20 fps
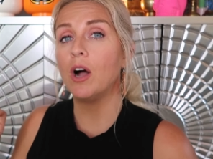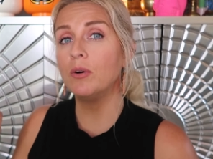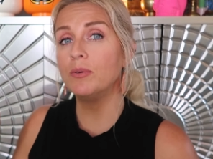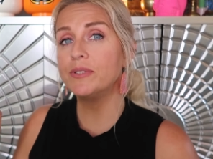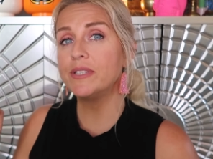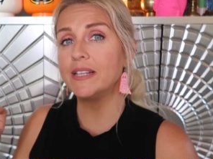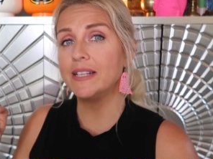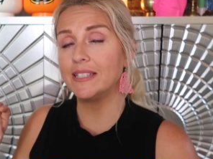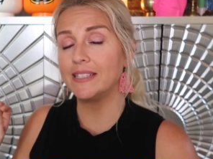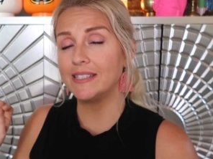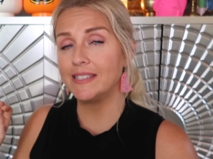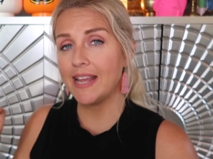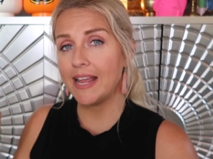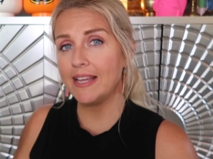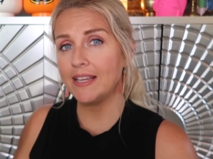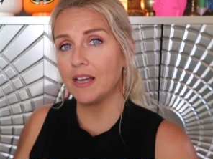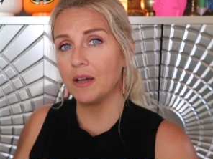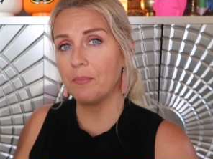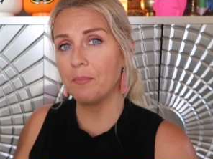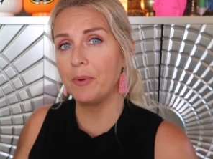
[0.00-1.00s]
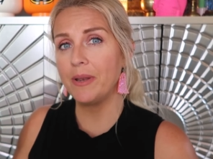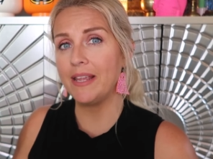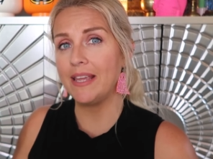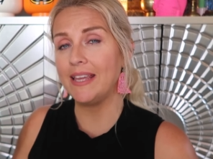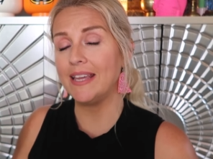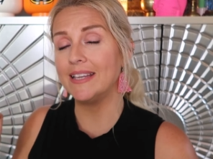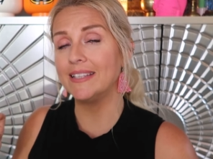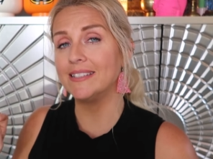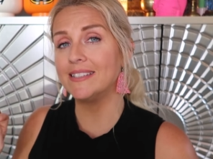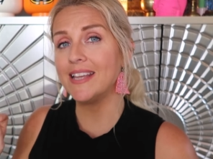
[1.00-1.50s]
owns an estate
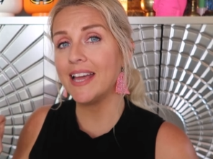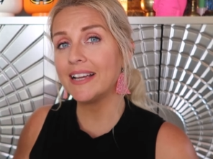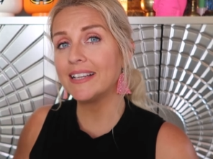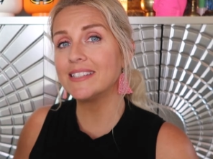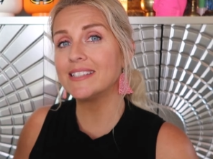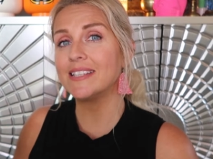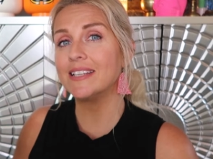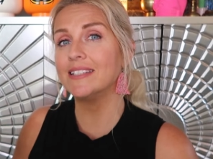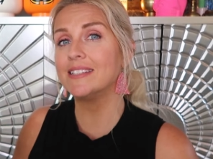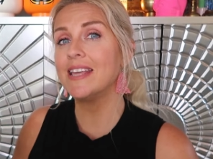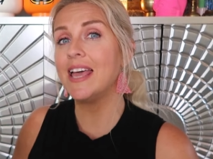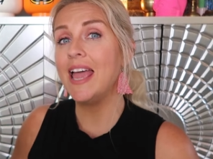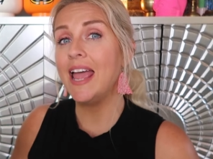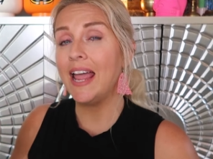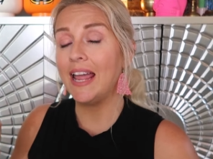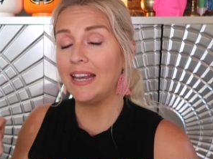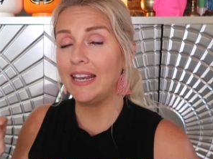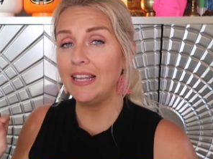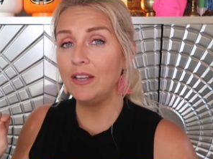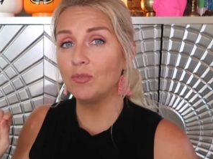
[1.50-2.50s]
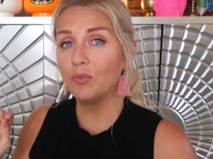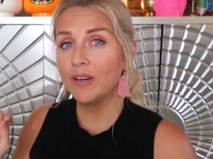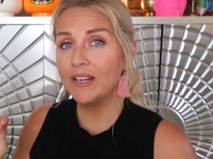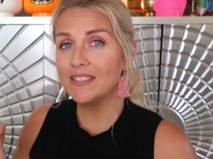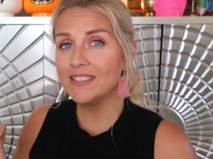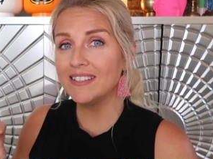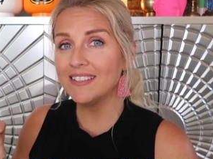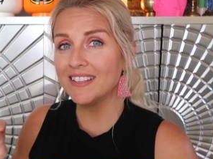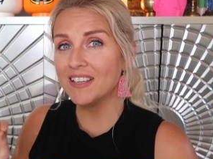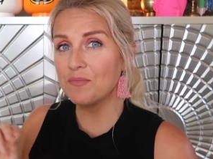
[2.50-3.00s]
company in Texas, and he
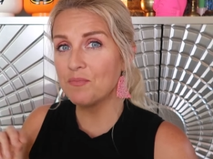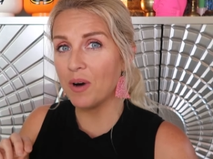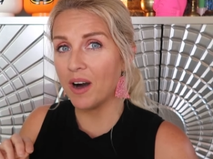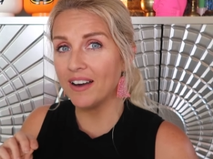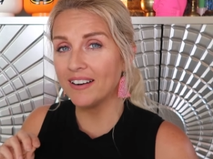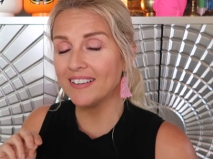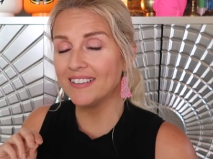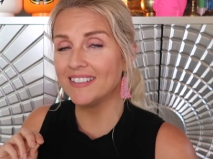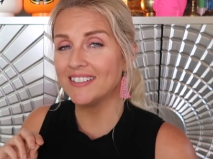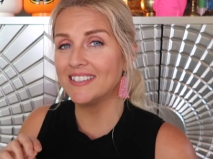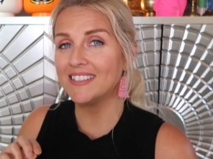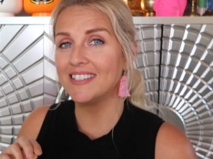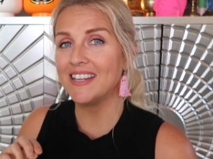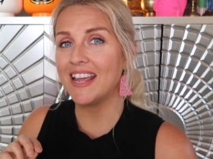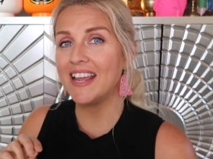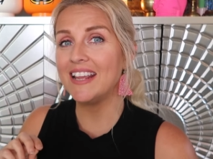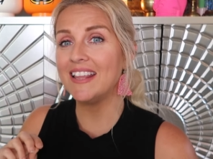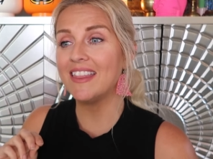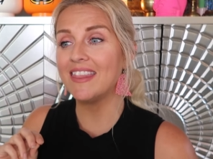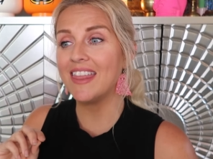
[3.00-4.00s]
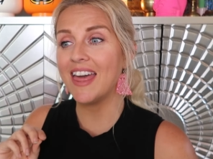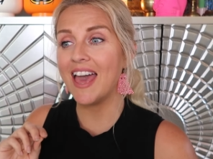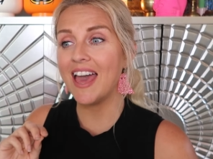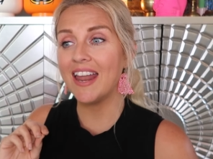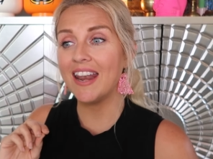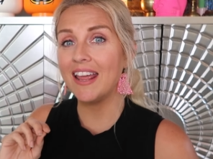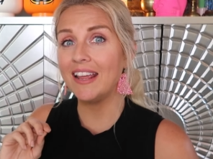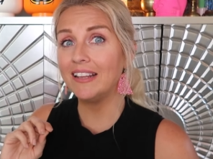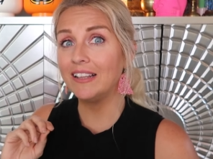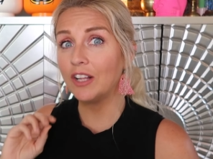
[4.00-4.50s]
recently bought an estate
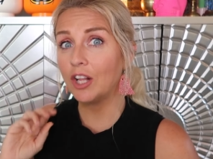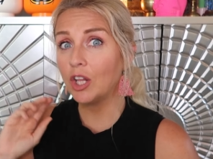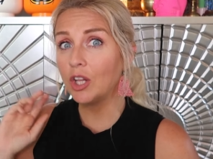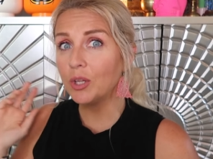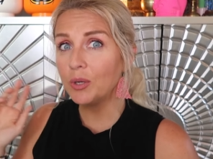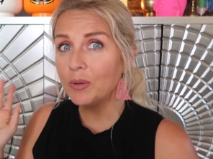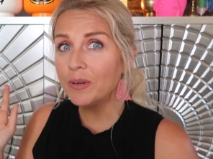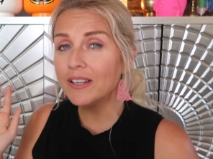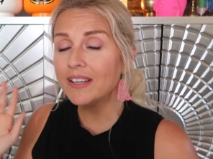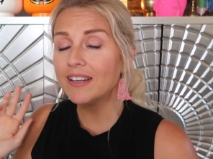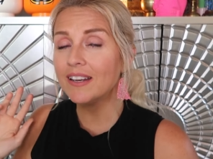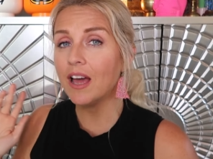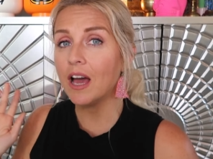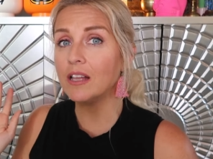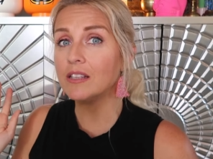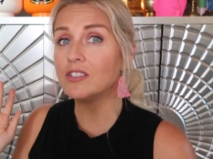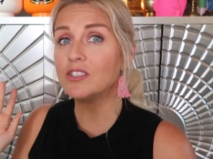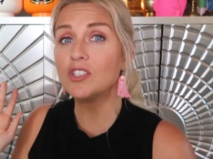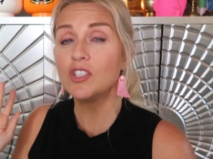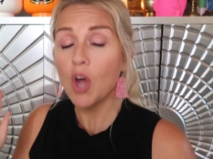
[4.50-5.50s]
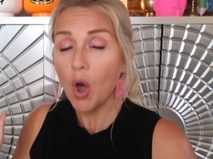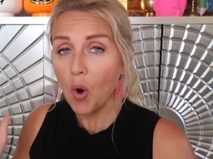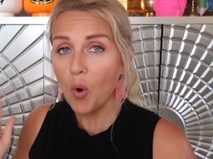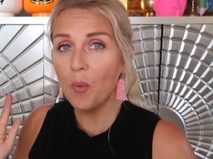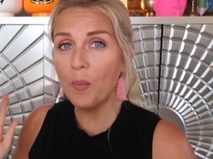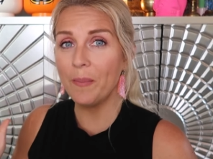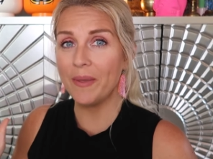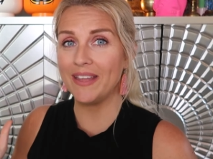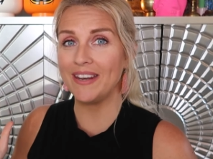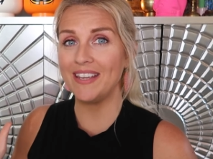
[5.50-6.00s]
that included
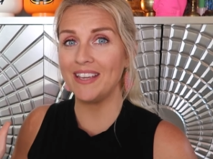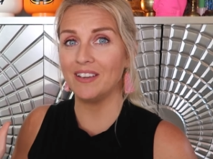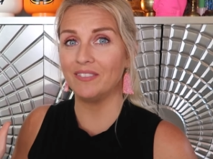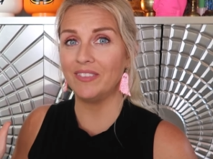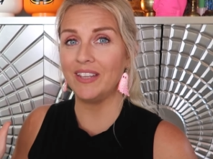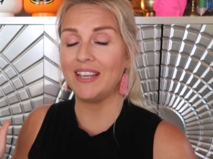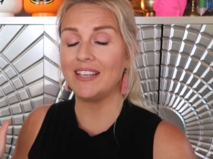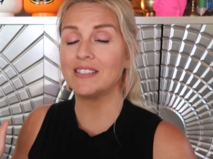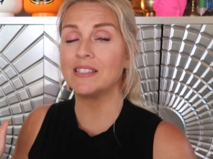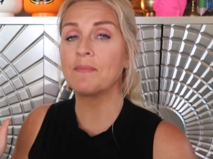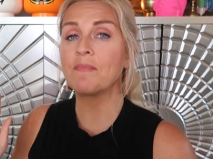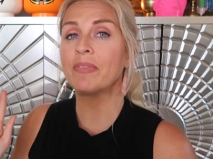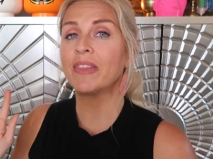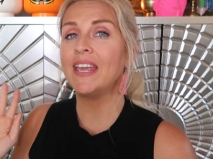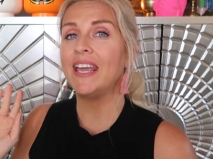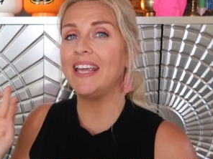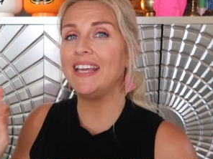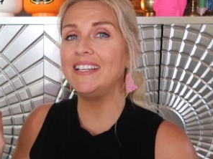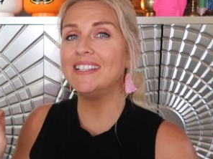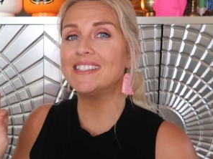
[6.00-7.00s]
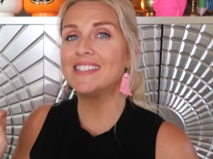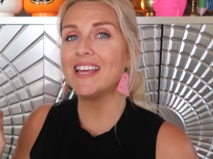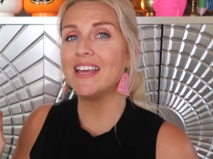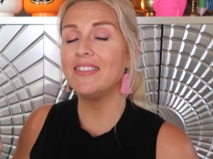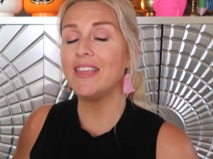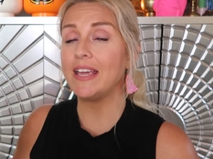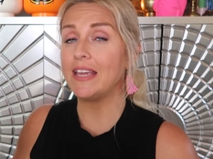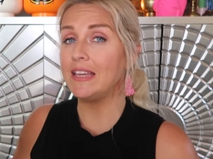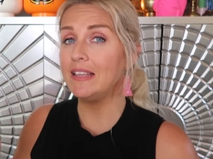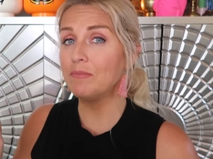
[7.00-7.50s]
so many of these. He
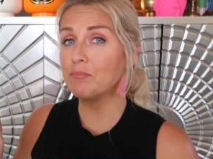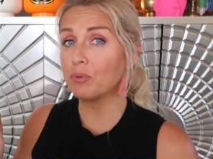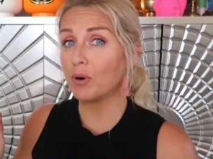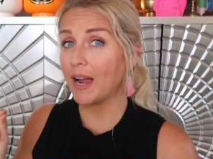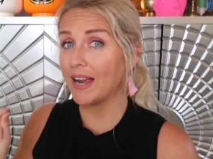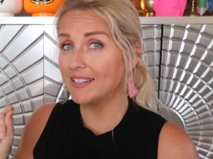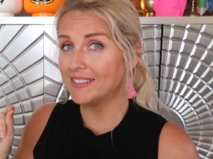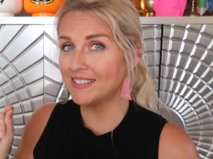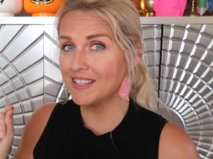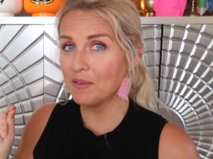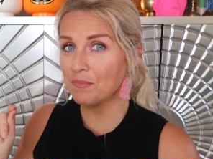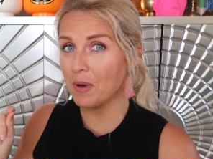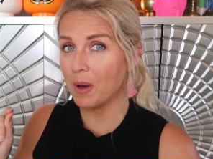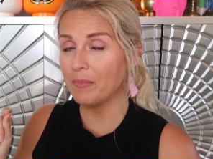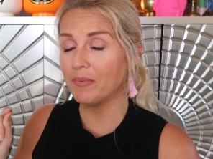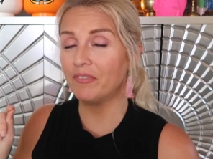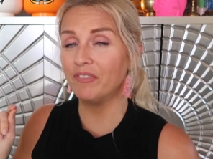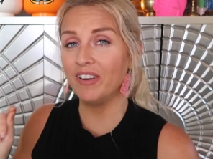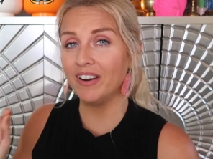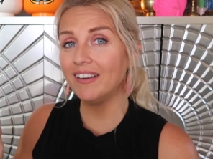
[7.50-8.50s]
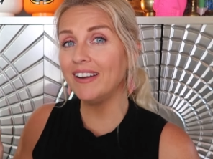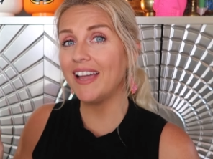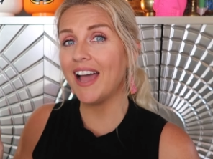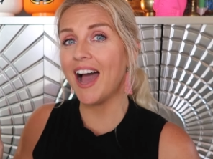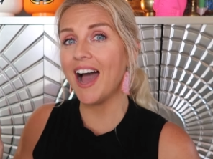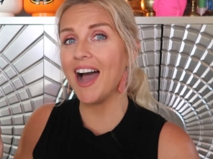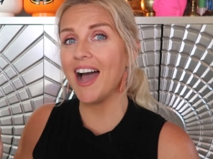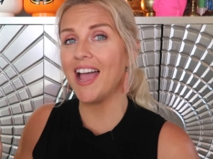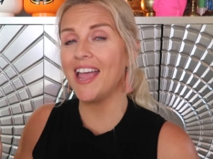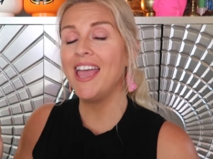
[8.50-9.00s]
said that he priced them up very
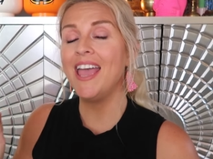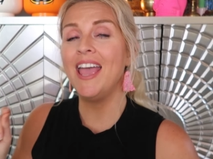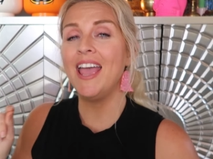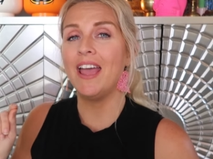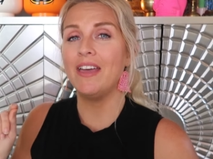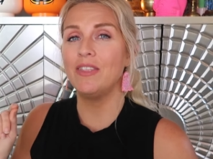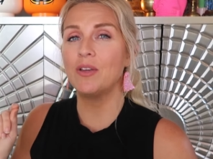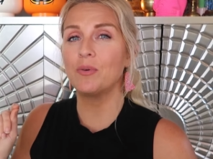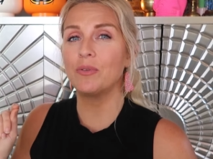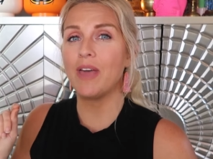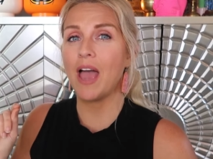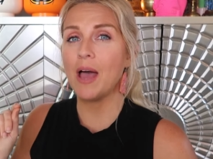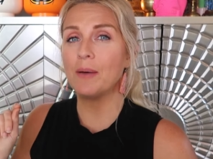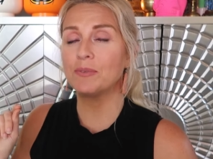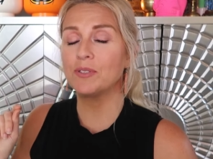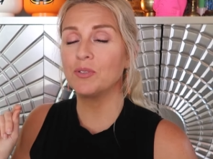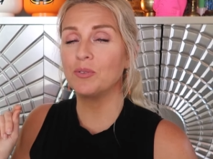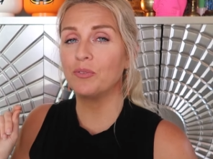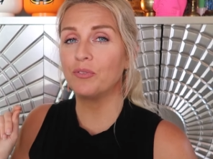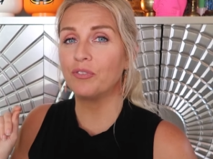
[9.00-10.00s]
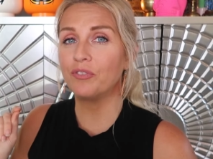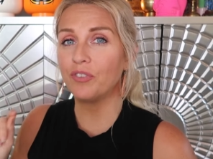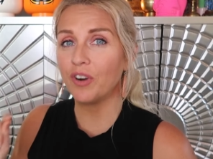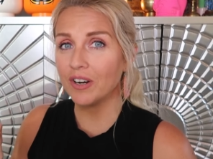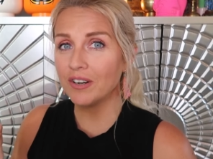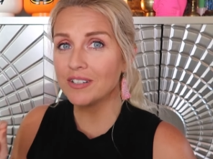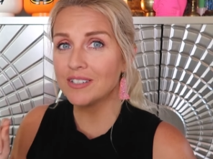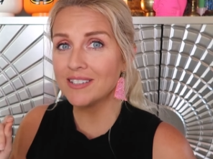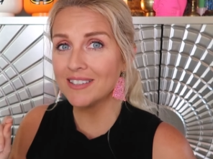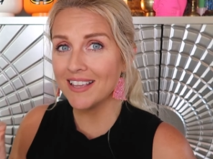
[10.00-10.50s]
high and they were the absolute
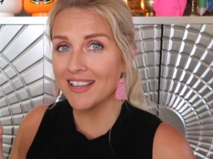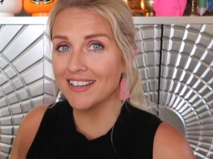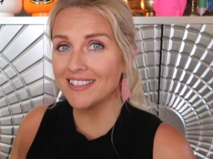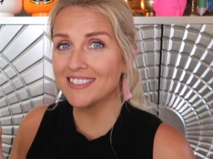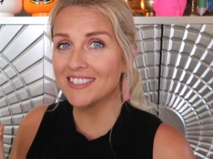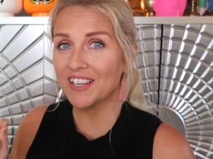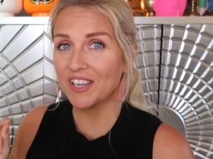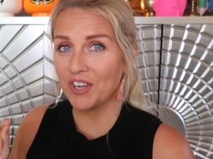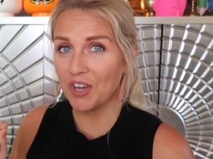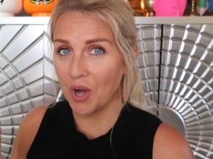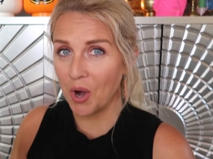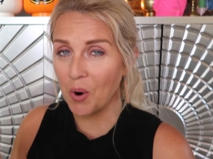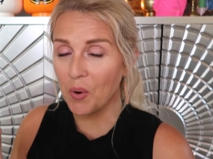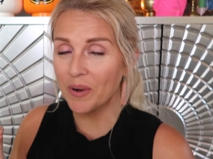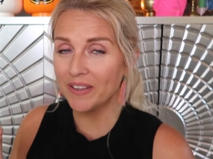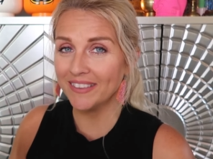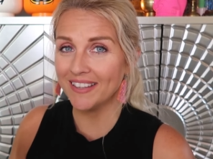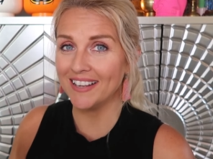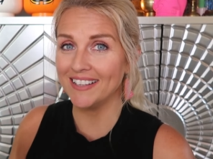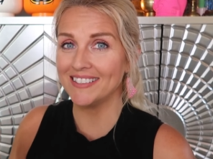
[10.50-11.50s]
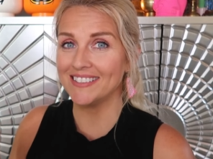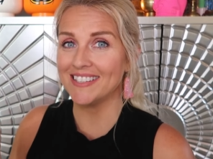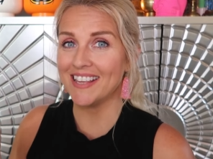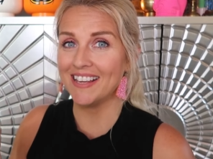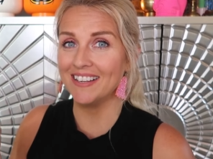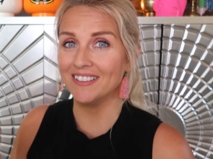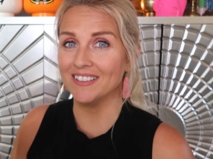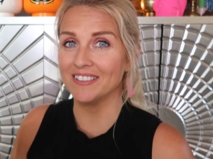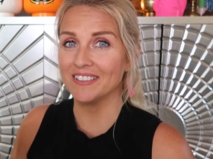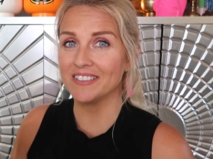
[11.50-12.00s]
first thing to go in that
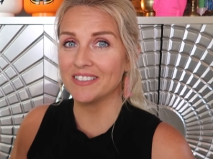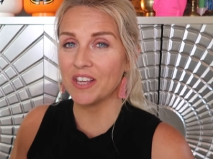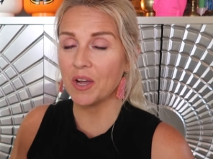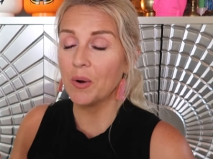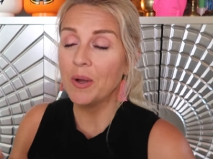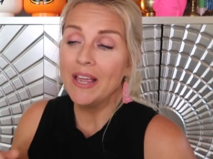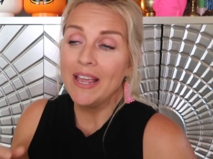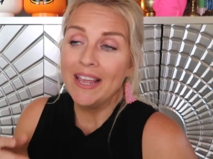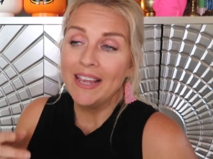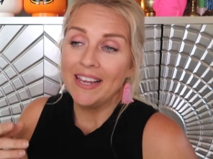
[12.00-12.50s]
sale. So